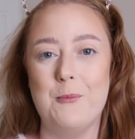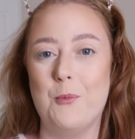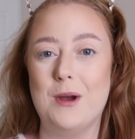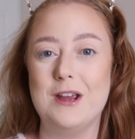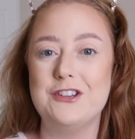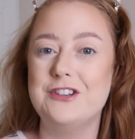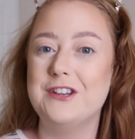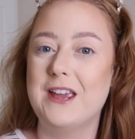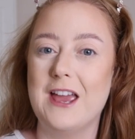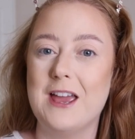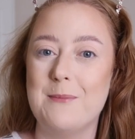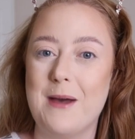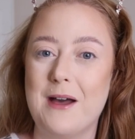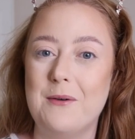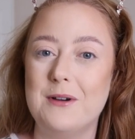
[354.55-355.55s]
when she
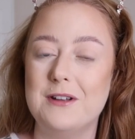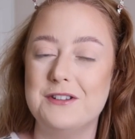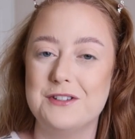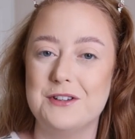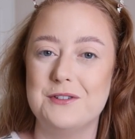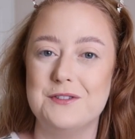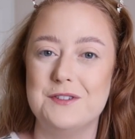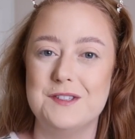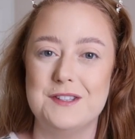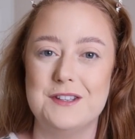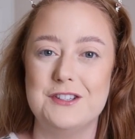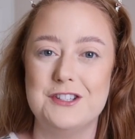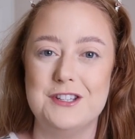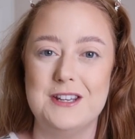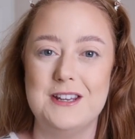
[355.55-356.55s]
came out and told us
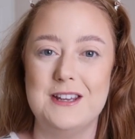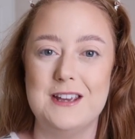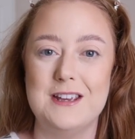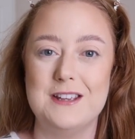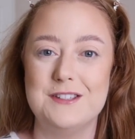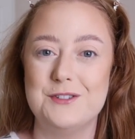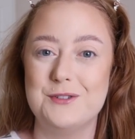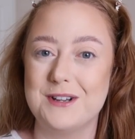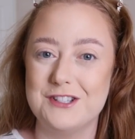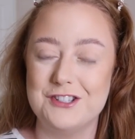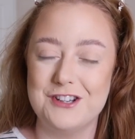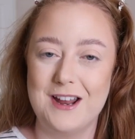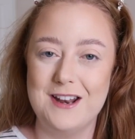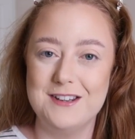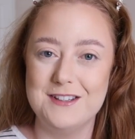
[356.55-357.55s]
that she is
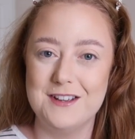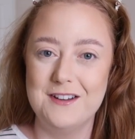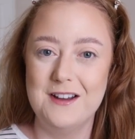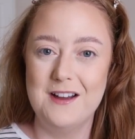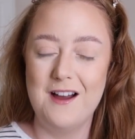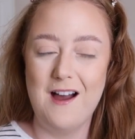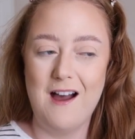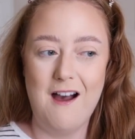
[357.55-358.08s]
transgender?